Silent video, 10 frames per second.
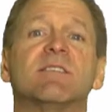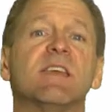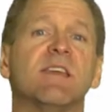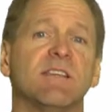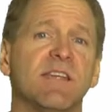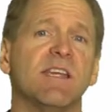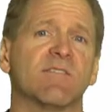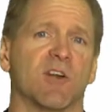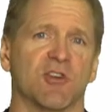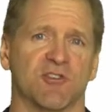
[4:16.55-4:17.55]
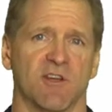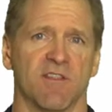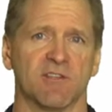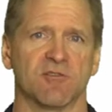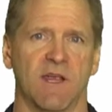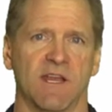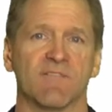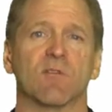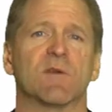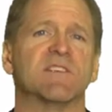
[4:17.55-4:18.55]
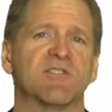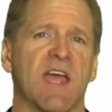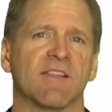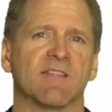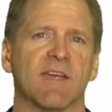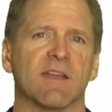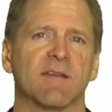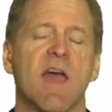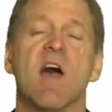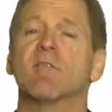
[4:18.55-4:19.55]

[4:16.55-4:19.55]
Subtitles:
CD version of the training for each athlete